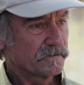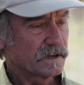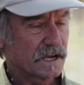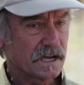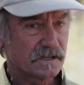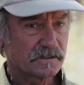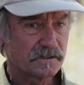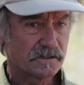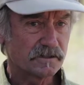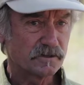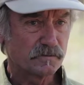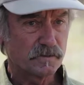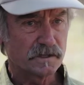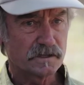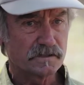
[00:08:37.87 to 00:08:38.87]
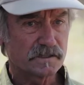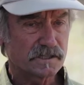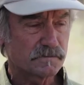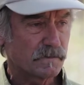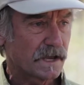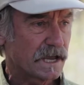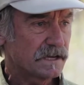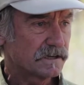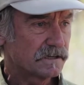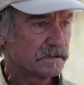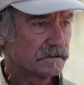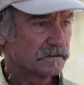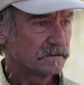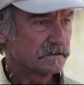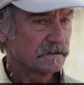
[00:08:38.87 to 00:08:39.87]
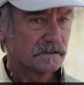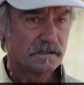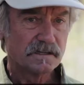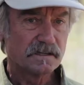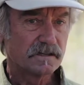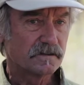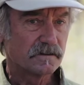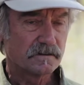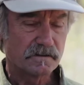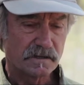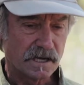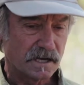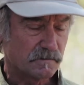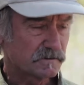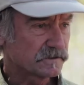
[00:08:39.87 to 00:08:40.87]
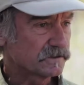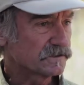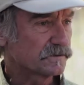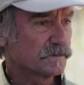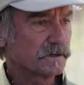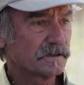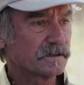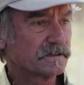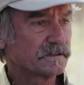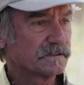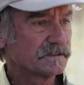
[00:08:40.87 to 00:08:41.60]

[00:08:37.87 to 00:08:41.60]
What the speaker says: As the Europeans expanded, the animals disappeared.